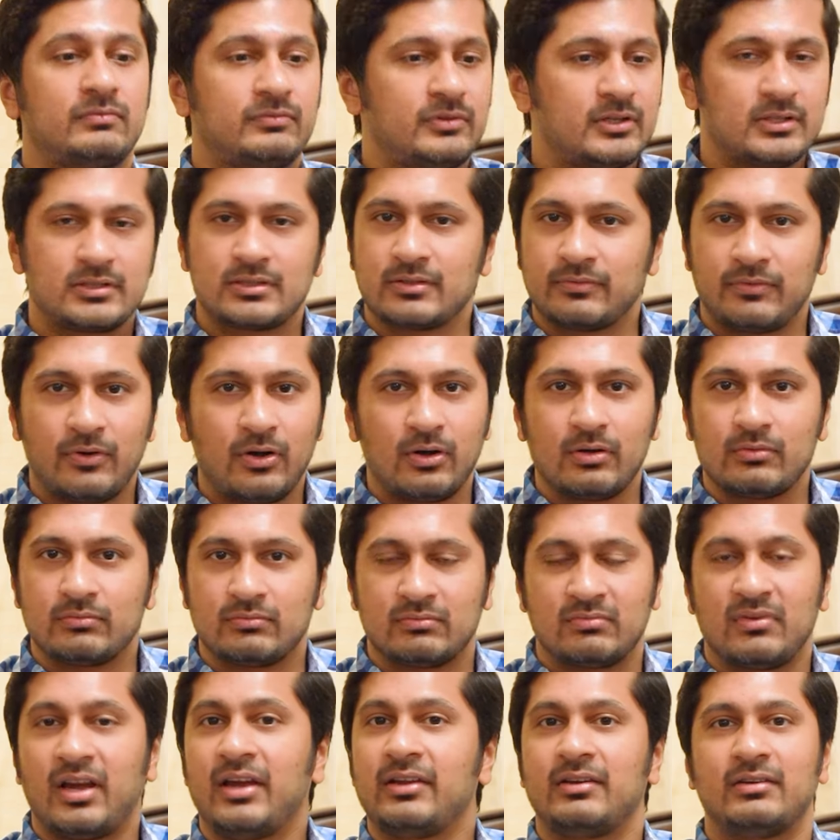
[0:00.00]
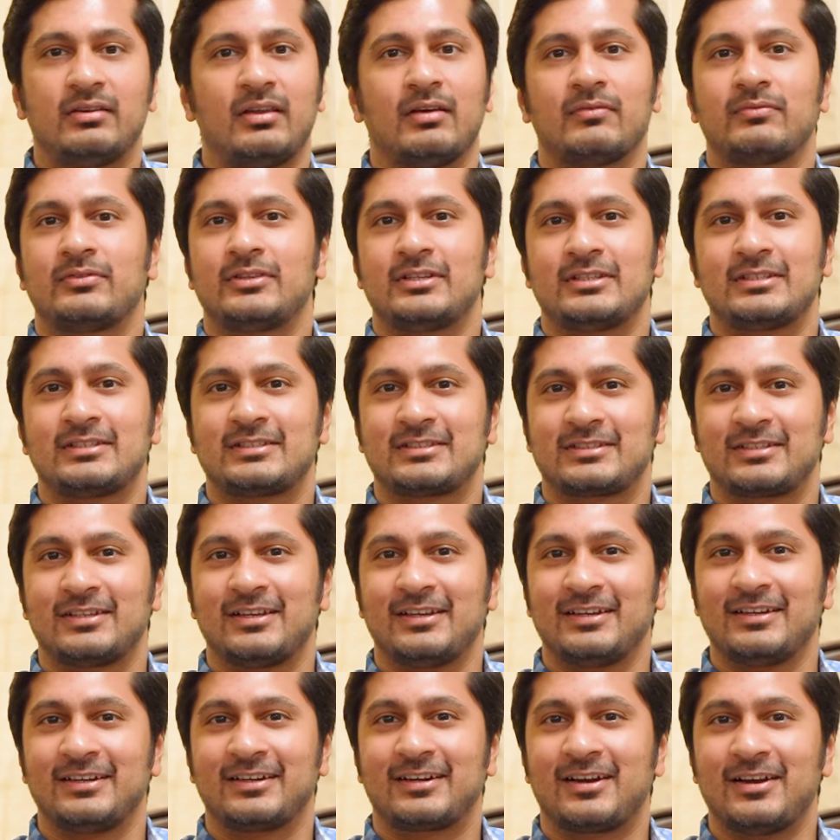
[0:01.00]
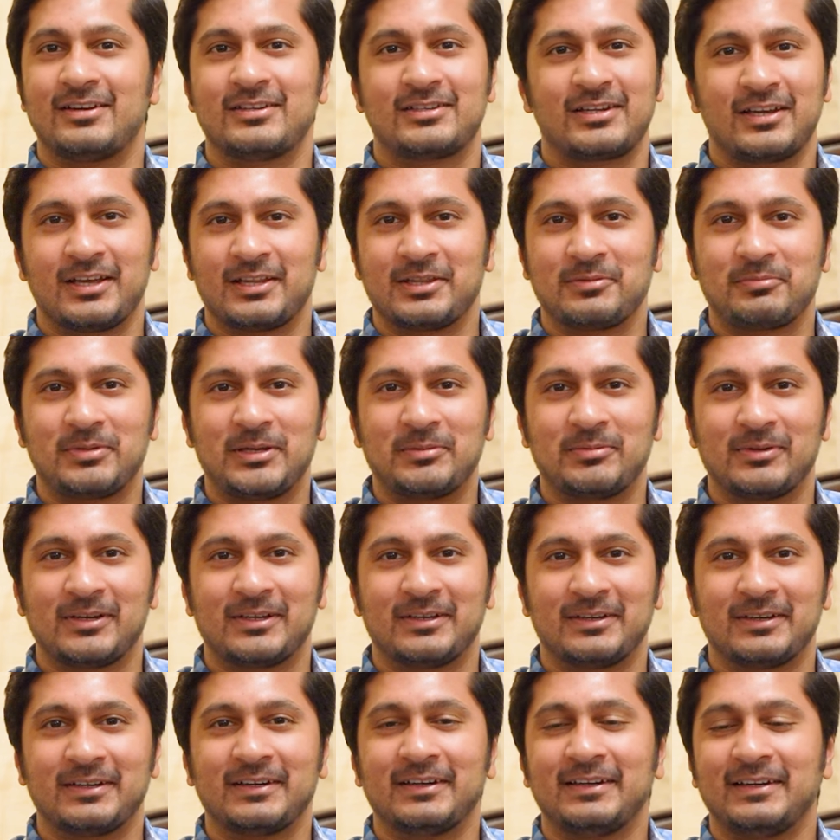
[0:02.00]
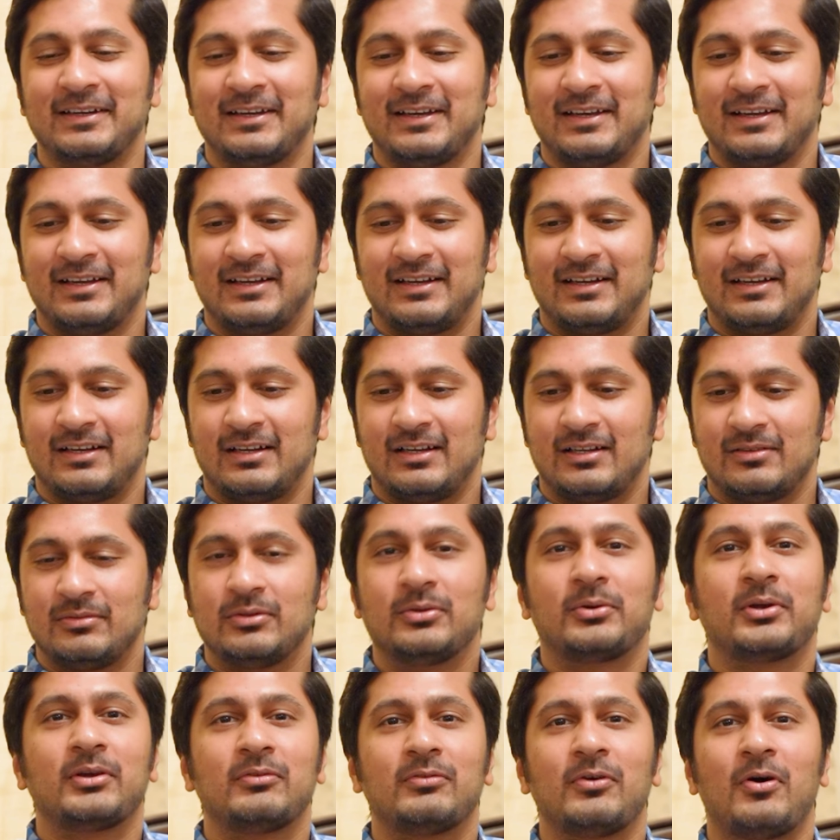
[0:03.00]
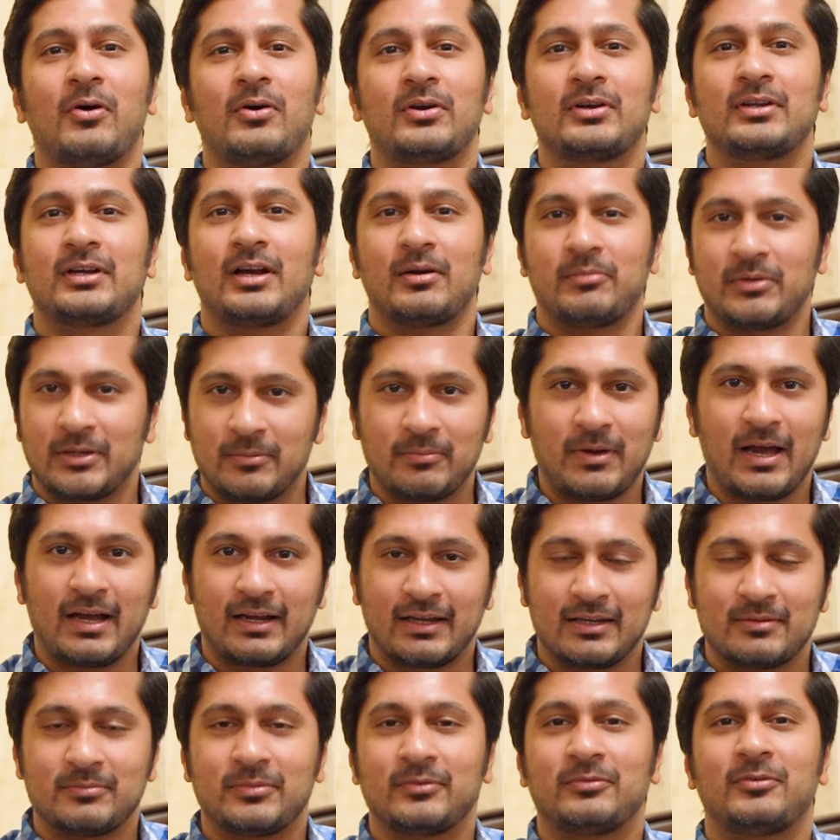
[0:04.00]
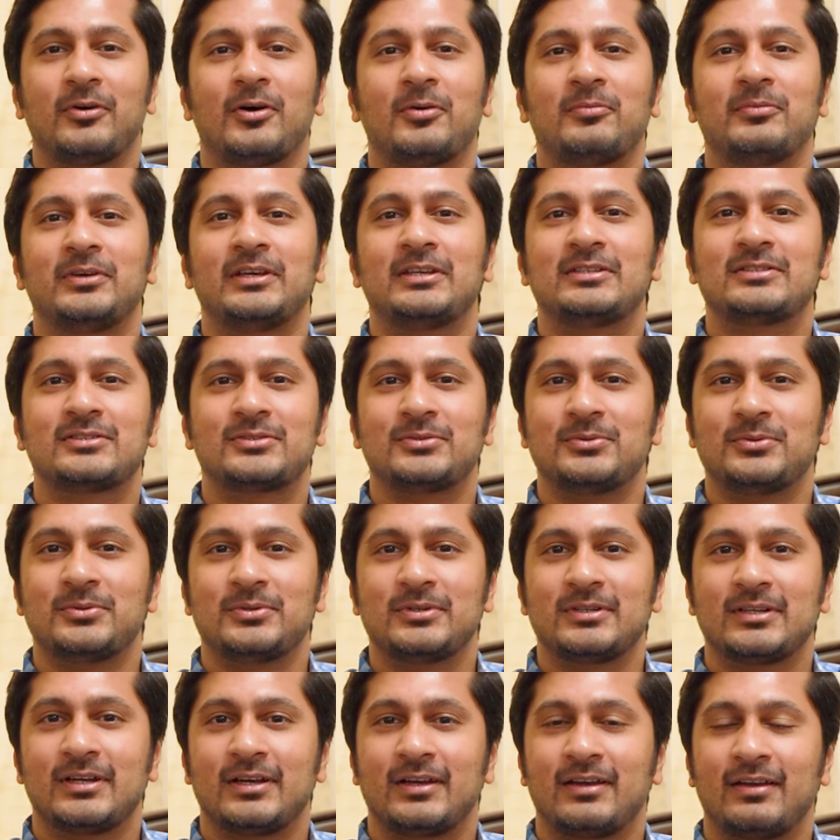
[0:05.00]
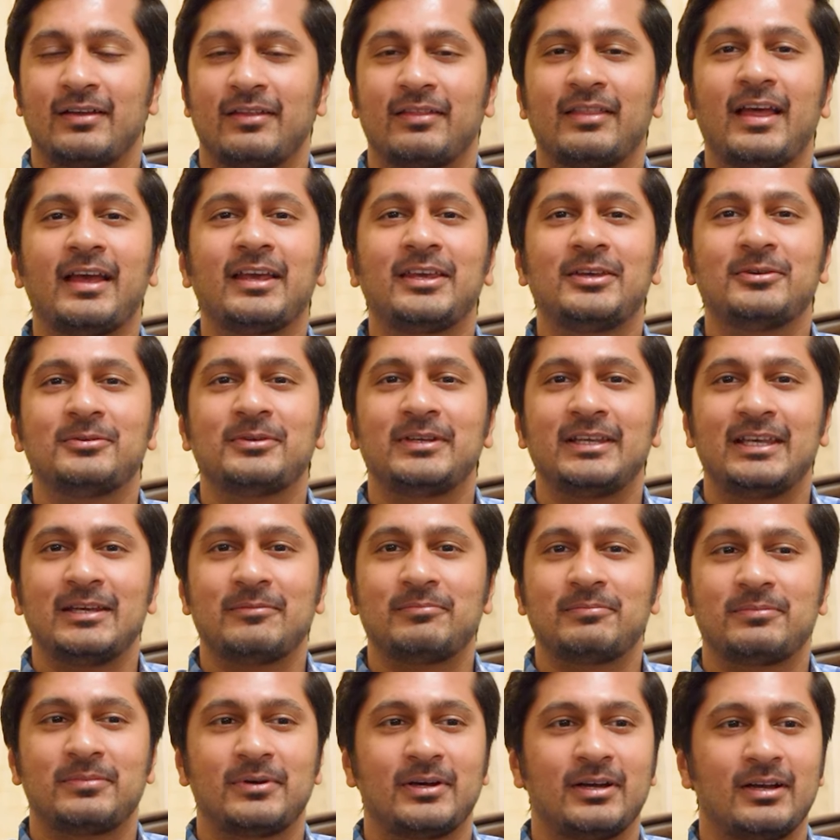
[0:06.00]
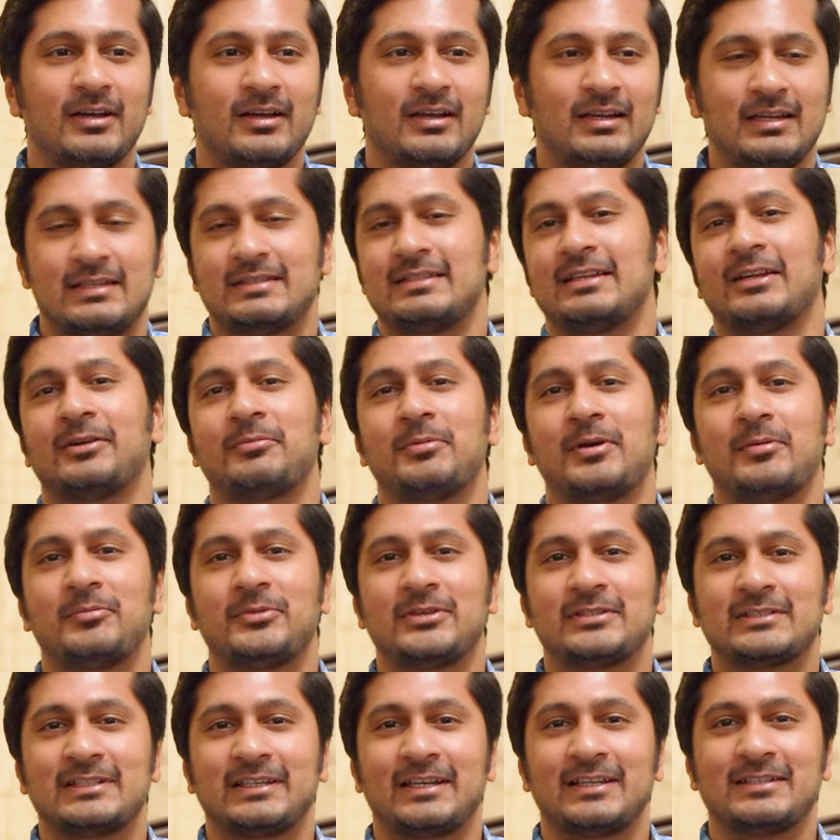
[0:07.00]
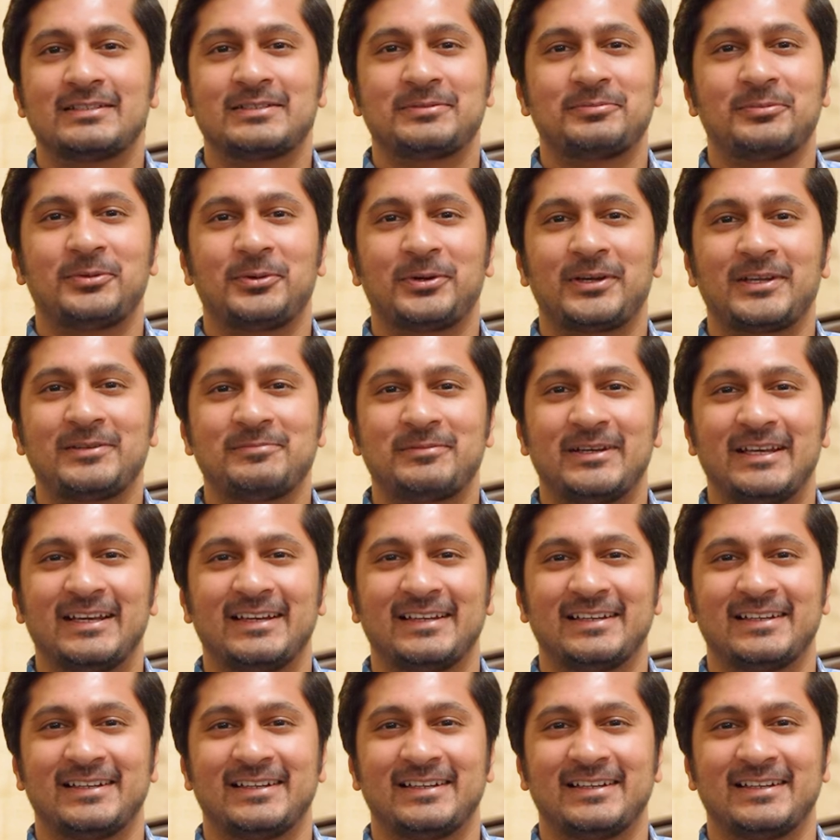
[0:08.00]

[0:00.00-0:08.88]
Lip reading: First of all, I love this country and the people here. Looking forward to coming back and performing soon. Thank you. Keep listening to my music and supporting me.